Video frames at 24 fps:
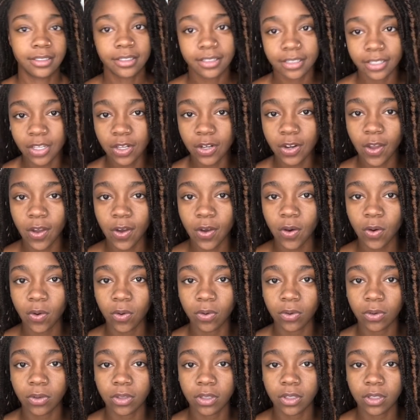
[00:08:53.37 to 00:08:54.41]
you
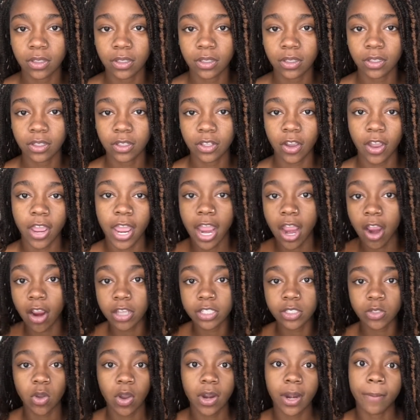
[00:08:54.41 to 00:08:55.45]
know, your hair
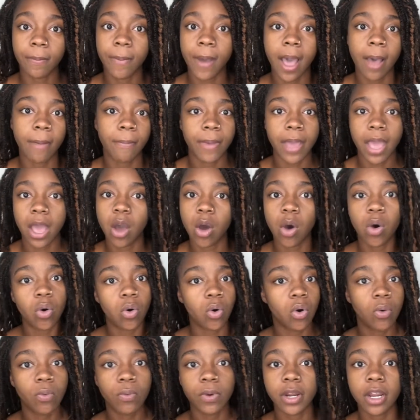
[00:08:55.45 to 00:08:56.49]
is starting to pop out
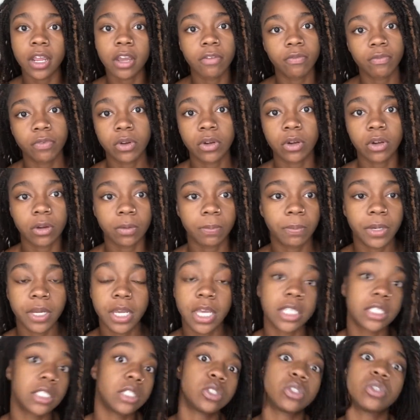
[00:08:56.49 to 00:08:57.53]
or whatever
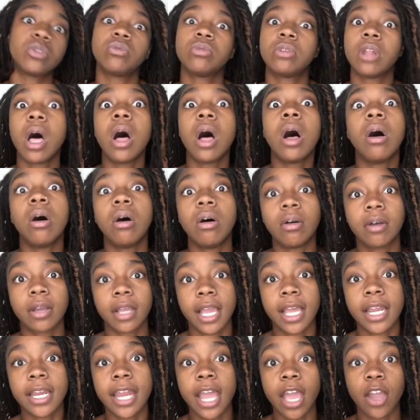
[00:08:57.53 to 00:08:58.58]
because it's too long,
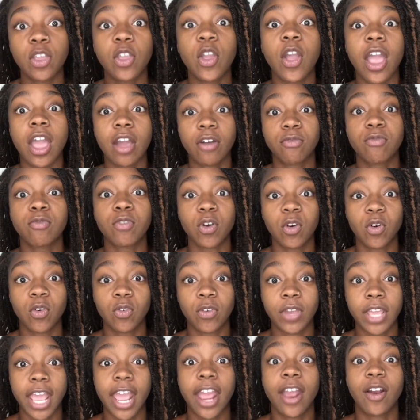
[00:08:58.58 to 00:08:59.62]
and now your afro
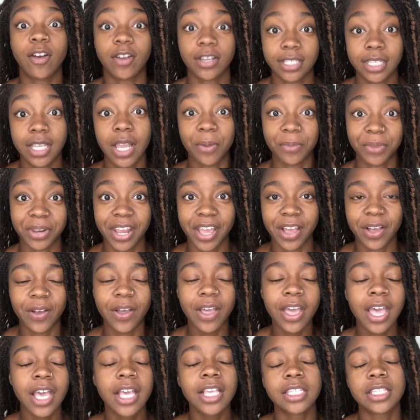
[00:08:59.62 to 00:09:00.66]
hair is coming out.
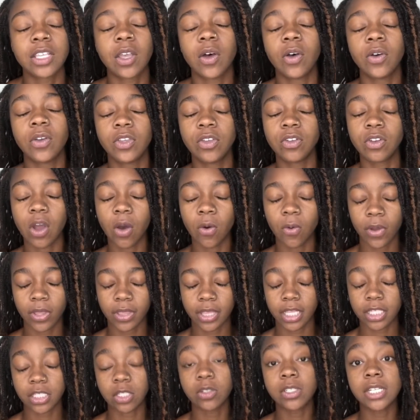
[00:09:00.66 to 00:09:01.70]
So you don't want
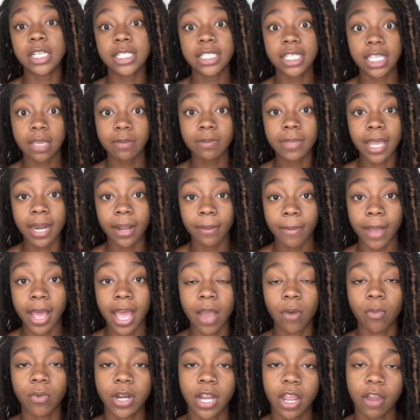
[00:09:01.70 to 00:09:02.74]
that. So just keep that in
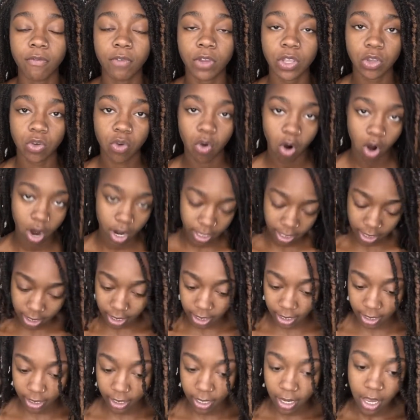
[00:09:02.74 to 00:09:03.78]
mind whenever you are
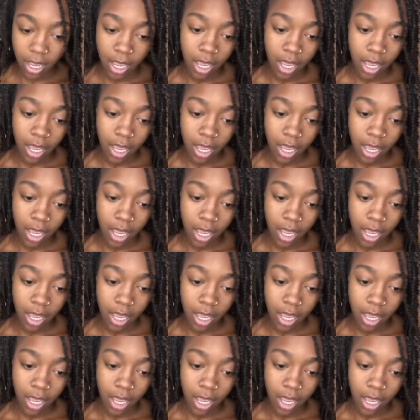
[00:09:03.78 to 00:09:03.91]
getting